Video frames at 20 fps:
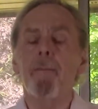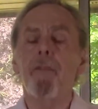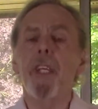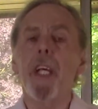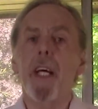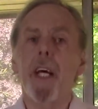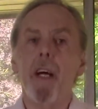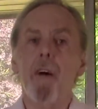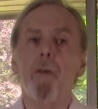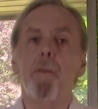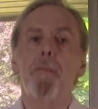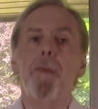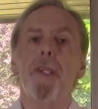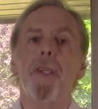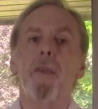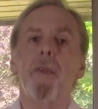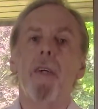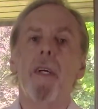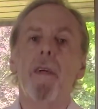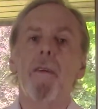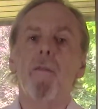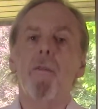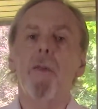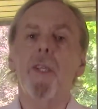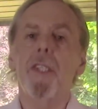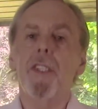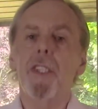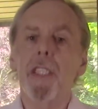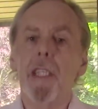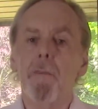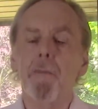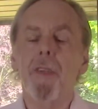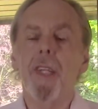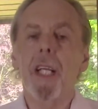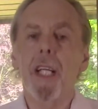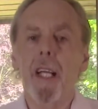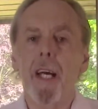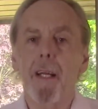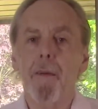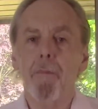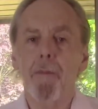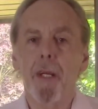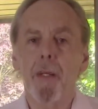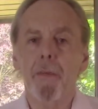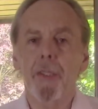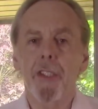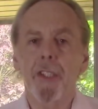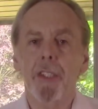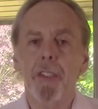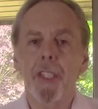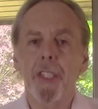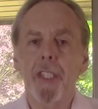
to help you with something like premature